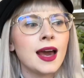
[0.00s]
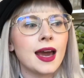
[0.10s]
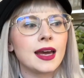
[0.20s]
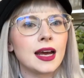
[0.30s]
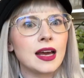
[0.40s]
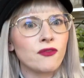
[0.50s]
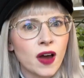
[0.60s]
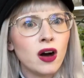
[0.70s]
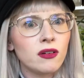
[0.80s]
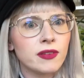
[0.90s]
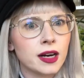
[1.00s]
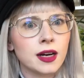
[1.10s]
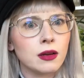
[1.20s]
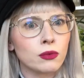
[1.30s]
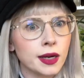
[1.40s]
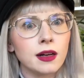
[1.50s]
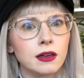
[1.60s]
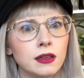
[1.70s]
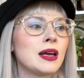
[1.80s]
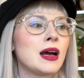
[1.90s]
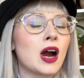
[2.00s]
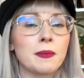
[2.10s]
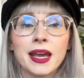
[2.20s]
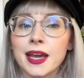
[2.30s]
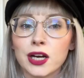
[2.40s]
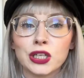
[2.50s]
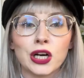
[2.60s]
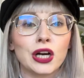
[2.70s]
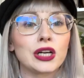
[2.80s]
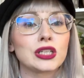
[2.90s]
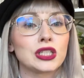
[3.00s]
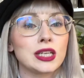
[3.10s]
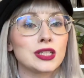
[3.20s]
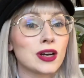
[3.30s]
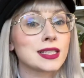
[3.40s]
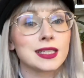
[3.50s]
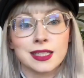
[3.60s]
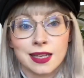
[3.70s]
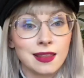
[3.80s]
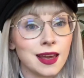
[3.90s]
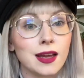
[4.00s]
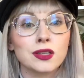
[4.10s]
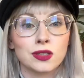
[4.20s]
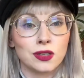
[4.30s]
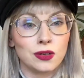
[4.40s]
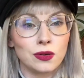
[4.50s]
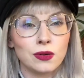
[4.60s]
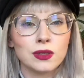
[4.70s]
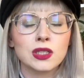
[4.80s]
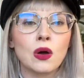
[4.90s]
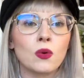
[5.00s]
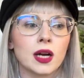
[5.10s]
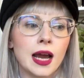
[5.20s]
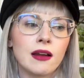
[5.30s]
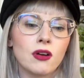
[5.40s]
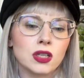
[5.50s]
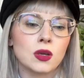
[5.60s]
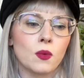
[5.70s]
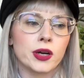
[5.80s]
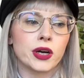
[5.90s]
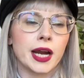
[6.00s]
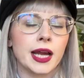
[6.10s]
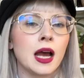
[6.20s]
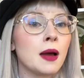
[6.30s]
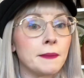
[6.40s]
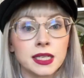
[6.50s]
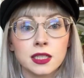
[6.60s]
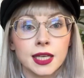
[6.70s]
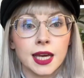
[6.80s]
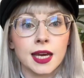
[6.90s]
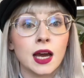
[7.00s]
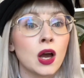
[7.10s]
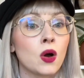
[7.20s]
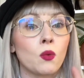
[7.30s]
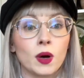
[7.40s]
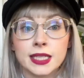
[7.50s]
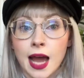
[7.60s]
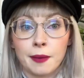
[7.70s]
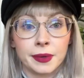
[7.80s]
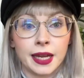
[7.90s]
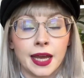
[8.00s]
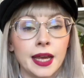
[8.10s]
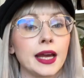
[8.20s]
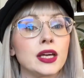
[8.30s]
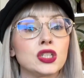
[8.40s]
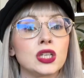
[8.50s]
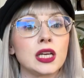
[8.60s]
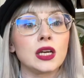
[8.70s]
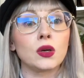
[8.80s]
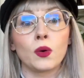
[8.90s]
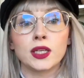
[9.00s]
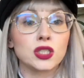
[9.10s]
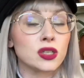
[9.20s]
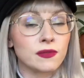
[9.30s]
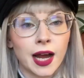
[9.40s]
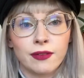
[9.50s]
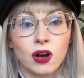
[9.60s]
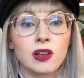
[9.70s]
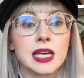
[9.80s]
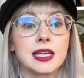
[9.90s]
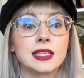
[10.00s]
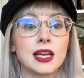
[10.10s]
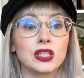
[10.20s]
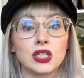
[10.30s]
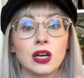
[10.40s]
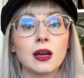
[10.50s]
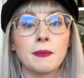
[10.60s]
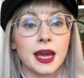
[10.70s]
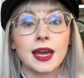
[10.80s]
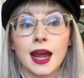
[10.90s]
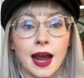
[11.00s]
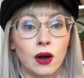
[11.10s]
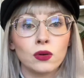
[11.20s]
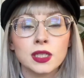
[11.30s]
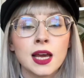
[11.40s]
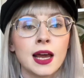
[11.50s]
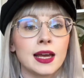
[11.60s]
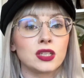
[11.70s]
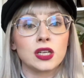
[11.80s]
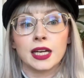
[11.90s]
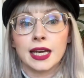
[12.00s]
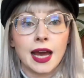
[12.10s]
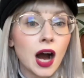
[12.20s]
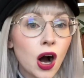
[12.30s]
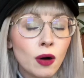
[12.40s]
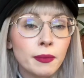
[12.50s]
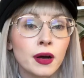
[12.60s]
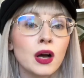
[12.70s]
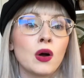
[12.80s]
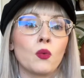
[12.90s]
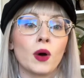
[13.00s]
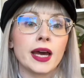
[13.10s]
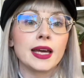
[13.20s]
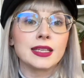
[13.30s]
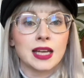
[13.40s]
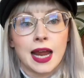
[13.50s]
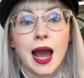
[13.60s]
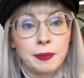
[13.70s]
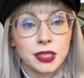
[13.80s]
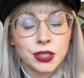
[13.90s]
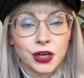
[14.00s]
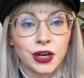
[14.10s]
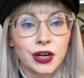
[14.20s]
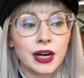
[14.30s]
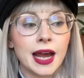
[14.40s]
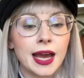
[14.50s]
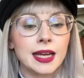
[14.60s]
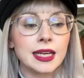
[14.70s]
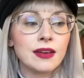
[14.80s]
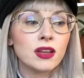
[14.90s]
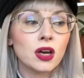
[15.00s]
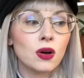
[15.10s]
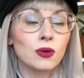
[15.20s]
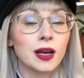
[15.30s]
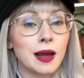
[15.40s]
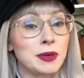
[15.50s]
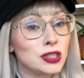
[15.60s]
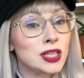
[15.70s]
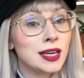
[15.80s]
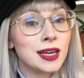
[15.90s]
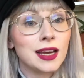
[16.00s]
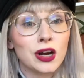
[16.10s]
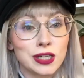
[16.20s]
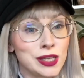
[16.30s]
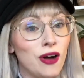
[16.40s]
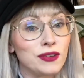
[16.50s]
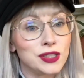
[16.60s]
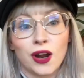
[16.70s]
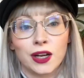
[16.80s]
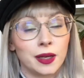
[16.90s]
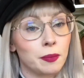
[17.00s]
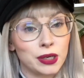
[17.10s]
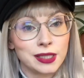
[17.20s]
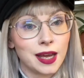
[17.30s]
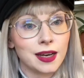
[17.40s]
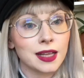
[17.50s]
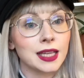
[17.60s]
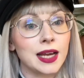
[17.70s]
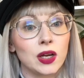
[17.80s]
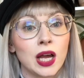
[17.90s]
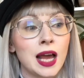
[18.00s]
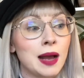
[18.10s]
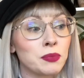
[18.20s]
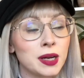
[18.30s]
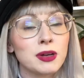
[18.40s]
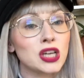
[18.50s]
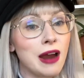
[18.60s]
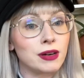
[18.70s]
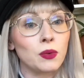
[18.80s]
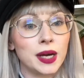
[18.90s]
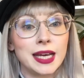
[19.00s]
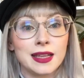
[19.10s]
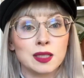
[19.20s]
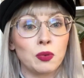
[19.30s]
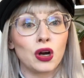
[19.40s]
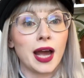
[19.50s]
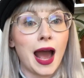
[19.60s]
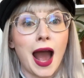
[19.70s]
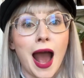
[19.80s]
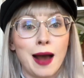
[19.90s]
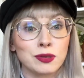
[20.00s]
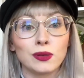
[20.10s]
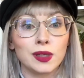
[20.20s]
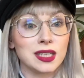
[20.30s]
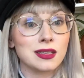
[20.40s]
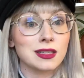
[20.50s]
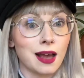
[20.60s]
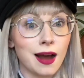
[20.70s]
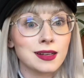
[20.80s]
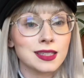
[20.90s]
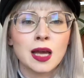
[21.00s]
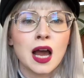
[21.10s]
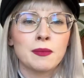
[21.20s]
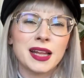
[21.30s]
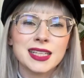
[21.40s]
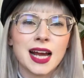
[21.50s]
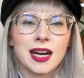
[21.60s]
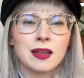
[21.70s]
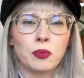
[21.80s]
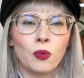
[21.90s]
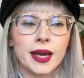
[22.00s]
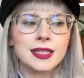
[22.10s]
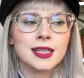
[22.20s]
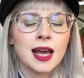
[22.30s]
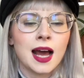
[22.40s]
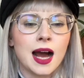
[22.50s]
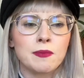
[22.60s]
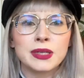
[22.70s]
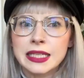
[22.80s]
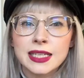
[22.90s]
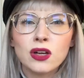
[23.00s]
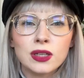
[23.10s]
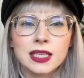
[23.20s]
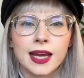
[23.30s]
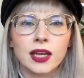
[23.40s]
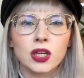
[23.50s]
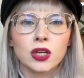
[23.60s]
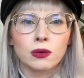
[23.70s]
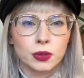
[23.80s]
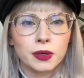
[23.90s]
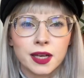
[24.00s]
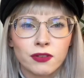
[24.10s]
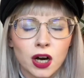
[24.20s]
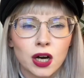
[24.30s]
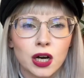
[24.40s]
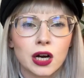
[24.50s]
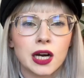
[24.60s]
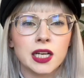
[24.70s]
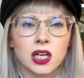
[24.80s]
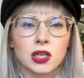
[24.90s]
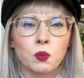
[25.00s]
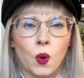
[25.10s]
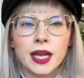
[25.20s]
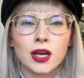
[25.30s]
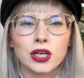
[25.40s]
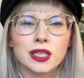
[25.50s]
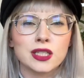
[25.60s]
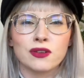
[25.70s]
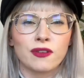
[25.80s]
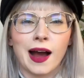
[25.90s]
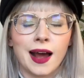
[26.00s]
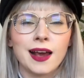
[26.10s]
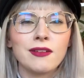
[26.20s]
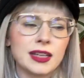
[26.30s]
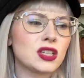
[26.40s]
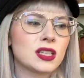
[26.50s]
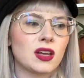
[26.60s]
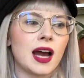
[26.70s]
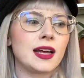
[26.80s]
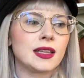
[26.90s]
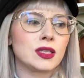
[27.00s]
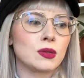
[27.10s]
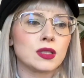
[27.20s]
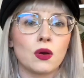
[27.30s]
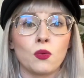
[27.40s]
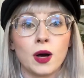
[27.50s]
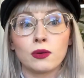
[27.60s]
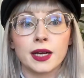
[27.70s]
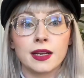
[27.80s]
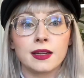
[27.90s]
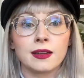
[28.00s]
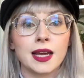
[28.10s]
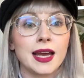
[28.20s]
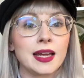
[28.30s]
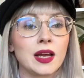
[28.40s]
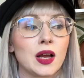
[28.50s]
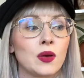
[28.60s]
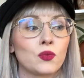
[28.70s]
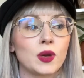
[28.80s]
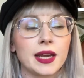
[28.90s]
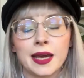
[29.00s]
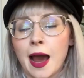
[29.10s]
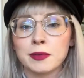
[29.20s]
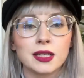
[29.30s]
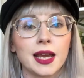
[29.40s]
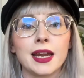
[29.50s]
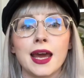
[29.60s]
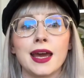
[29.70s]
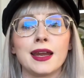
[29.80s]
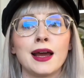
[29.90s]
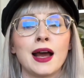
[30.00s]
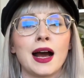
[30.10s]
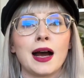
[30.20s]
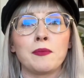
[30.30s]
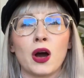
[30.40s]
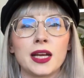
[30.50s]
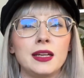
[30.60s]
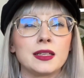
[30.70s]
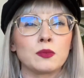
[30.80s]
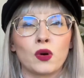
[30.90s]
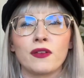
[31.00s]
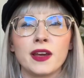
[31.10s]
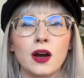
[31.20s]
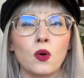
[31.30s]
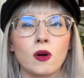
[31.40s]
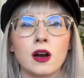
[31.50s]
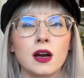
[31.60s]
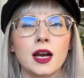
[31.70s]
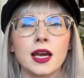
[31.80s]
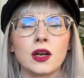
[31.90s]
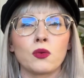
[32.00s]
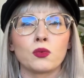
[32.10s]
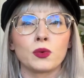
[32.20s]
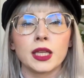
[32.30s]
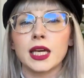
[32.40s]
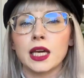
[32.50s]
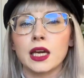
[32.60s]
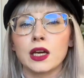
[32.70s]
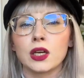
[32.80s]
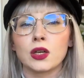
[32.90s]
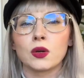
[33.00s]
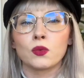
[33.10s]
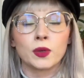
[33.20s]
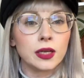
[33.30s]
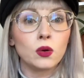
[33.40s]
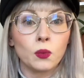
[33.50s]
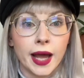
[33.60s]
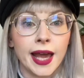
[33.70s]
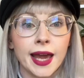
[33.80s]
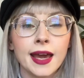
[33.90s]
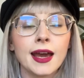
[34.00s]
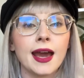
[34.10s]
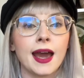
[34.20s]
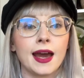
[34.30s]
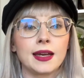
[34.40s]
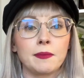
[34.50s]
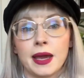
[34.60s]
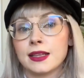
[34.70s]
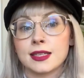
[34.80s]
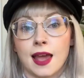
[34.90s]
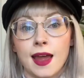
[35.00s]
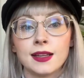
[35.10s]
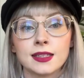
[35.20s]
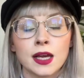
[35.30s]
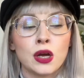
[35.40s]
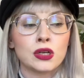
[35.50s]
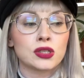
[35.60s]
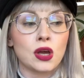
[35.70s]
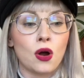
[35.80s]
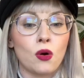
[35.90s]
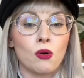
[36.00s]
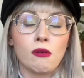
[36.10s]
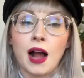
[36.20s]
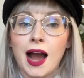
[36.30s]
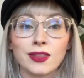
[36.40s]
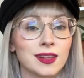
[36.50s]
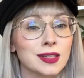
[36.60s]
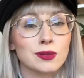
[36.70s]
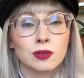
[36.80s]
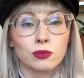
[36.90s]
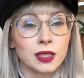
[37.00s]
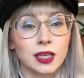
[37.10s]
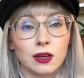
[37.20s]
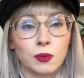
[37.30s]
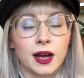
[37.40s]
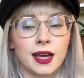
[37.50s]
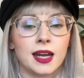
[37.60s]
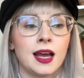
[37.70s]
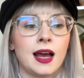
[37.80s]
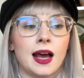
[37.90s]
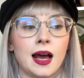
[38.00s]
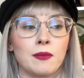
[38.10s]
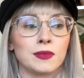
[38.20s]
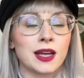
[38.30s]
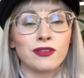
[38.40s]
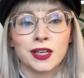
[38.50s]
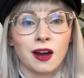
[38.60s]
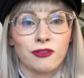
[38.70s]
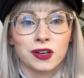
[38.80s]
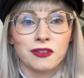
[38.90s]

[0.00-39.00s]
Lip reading: And it felt very real. Our main character, she starts to see things too. So we're kind of also wondering mentally, what's happening? Is she going to survive all this? Is she going to make it out? Is she going to get help? What is going to happen to her? And even though, I mean, she herself is not a good person. Like pretty much everyone in this book absolutely sucks, but that's kind of the point. But still, it's like you're rooting for her and you're wanting her to survive. Just thought this was well written. It encapsulated body dysmorphia horror in a really real way and made sense. So I thought this was a really good one. Definitely not for the